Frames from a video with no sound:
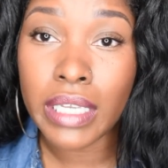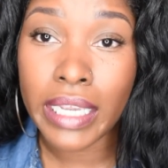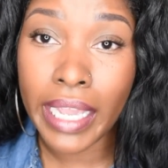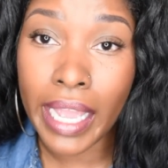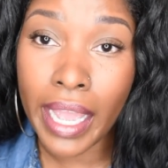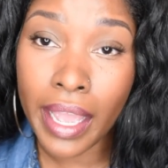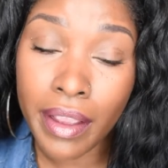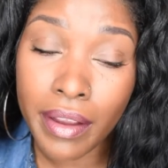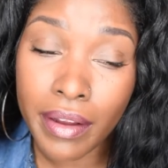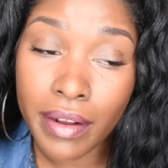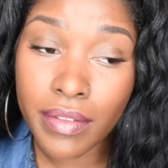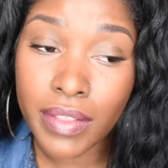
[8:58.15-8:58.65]

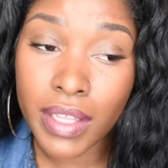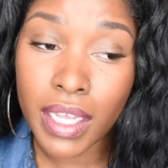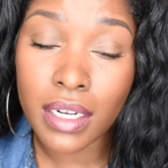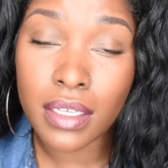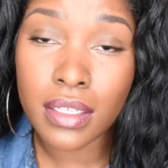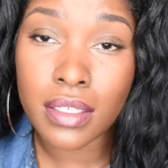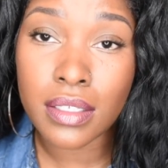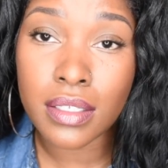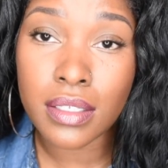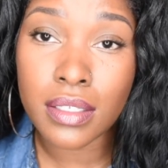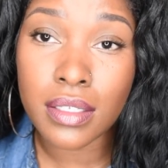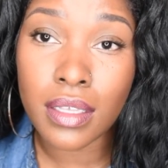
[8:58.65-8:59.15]
hair that
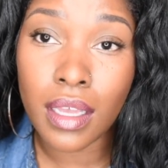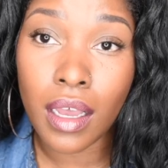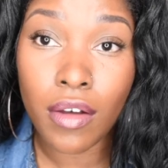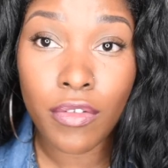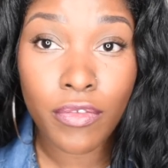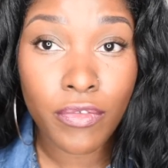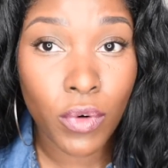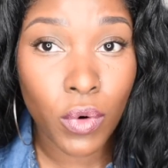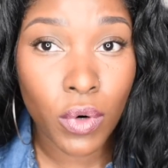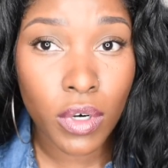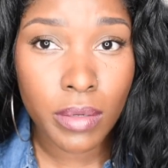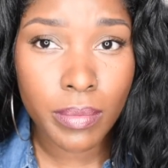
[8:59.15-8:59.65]
is
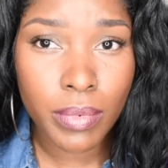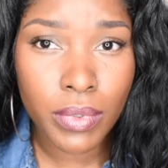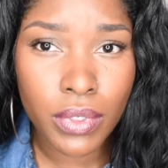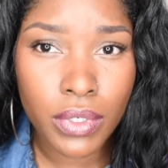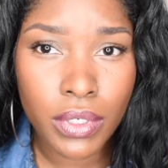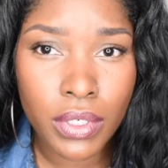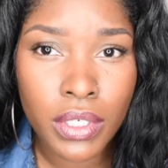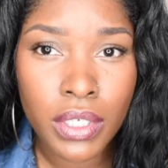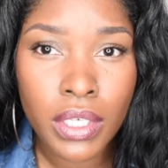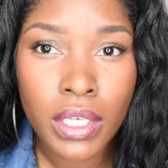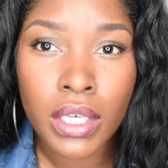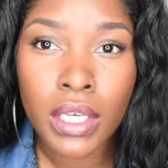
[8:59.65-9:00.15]

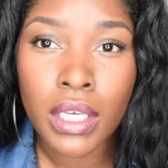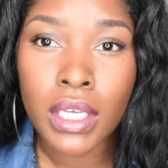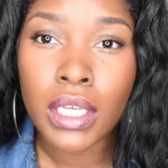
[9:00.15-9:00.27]
affordable,